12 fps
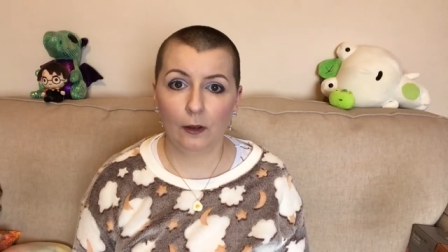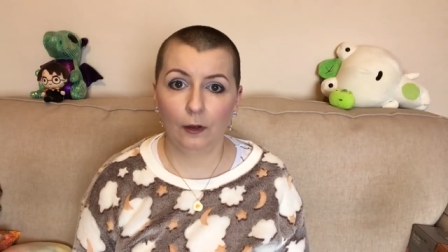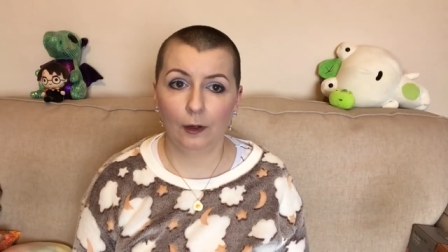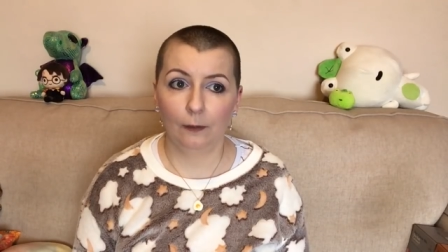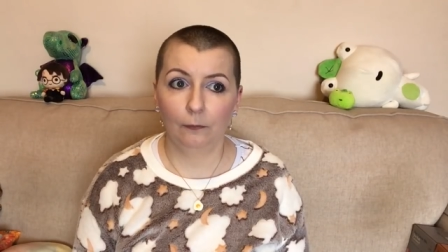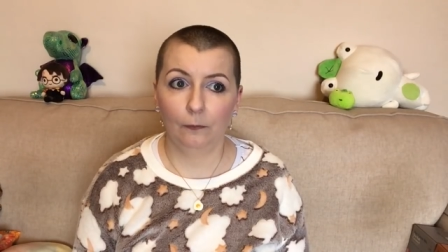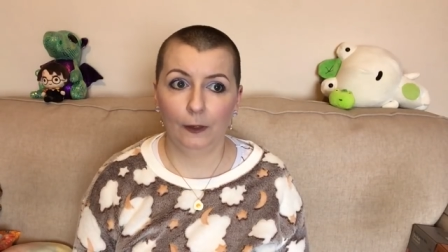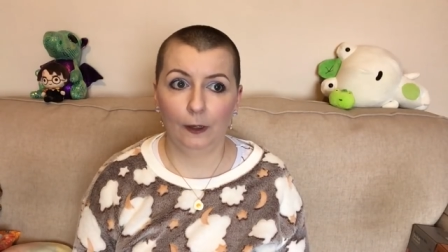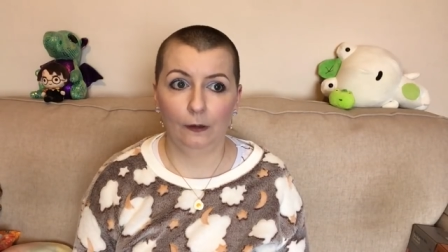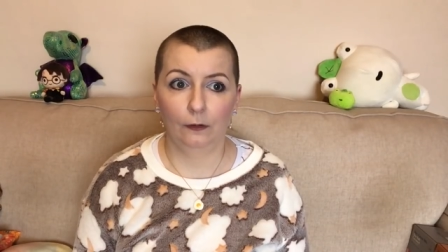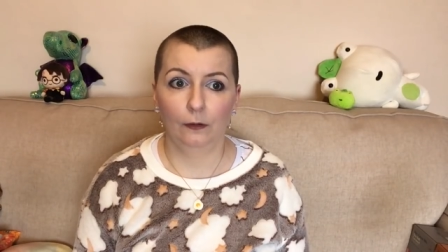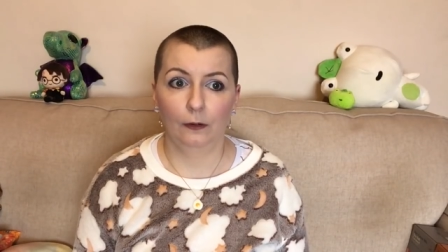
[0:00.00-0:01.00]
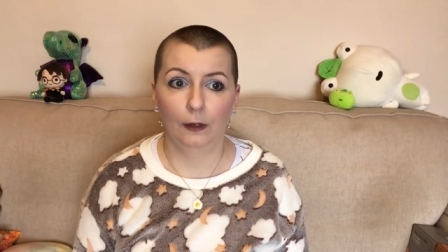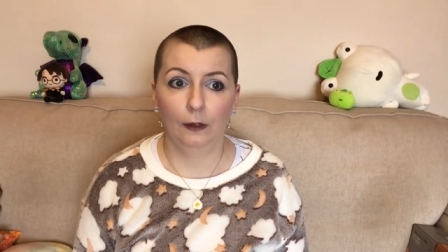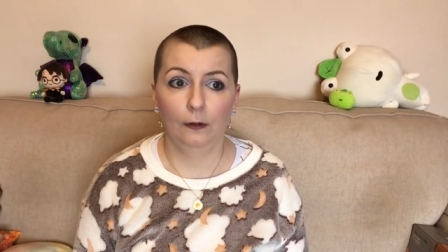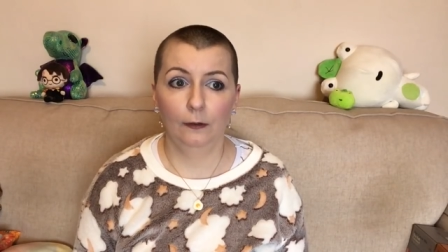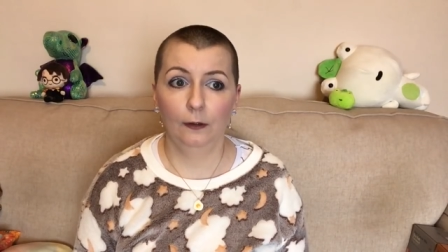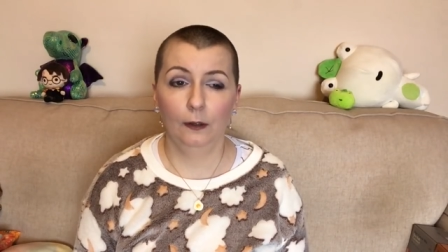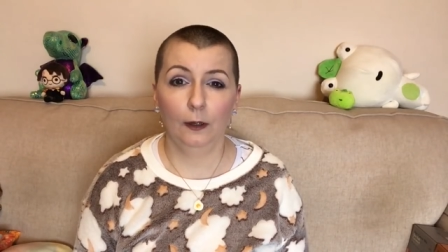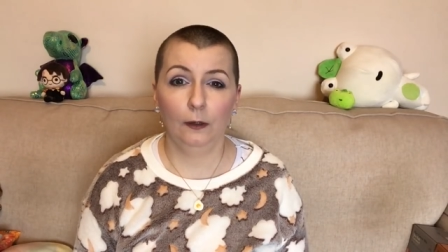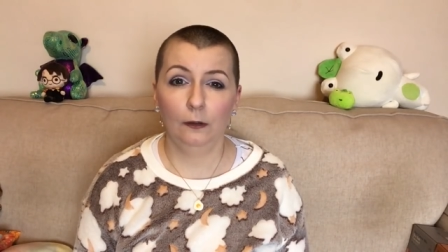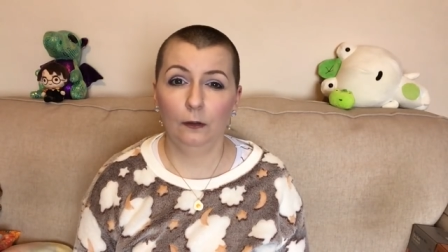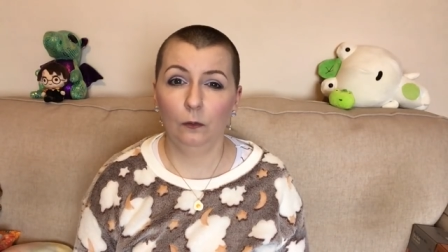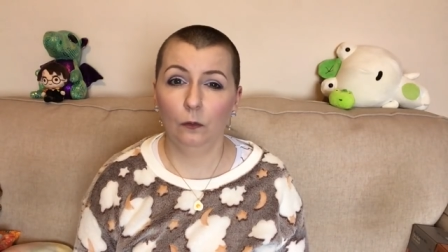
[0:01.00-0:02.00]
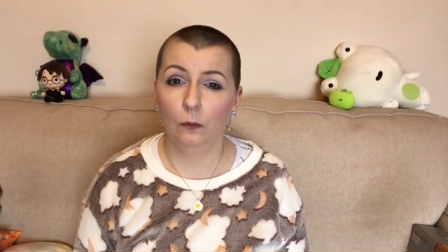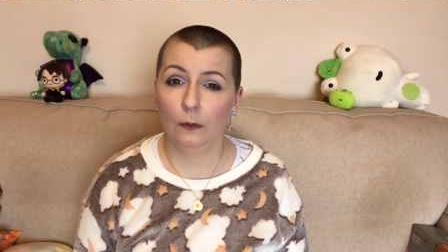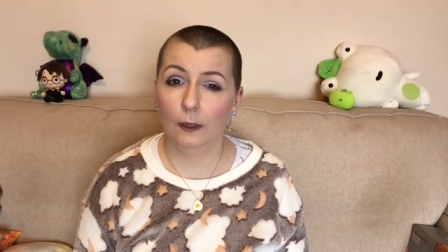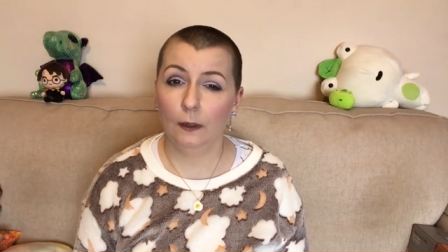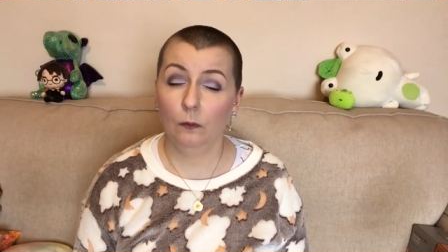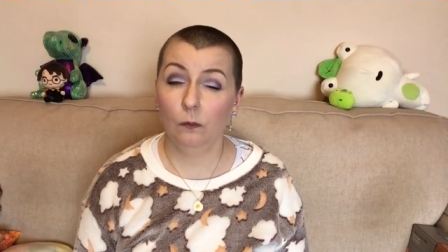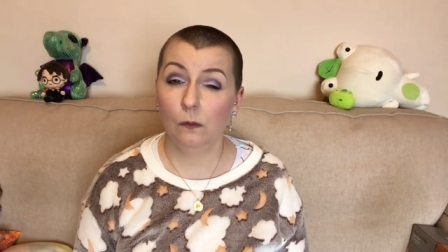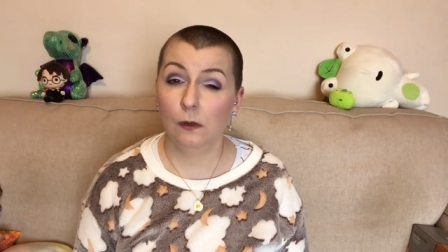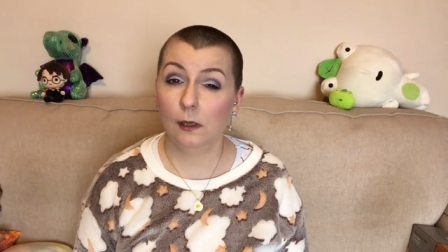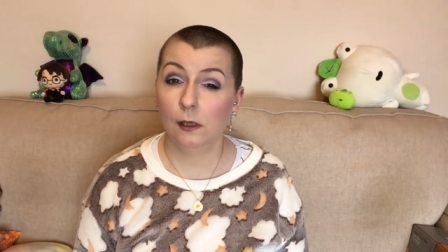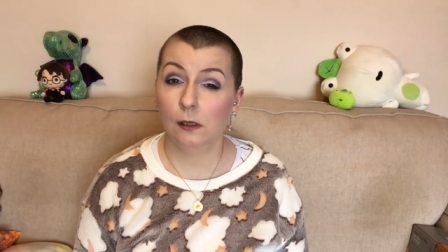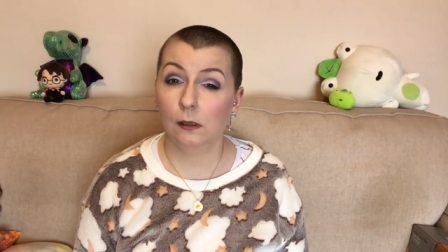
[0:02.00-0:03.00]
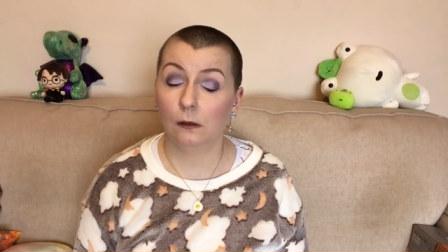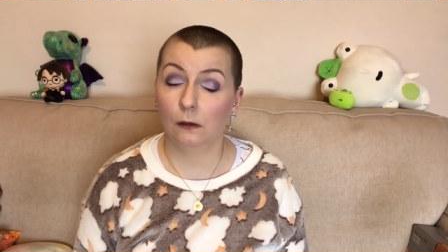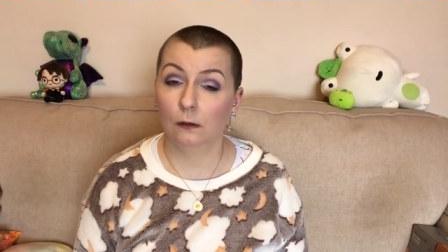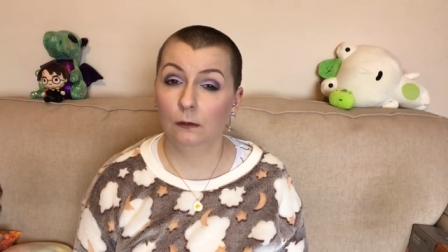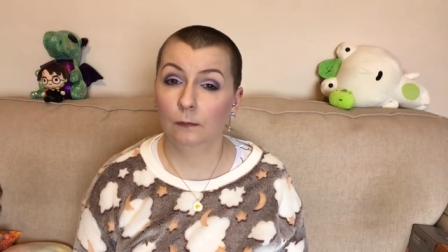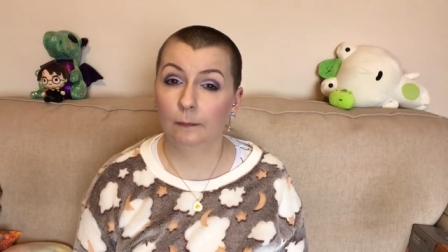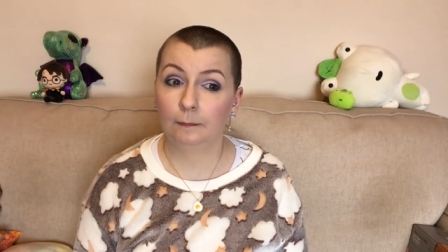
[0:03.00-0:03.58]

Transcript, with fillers: how I'm feeling today, I think I did quite well.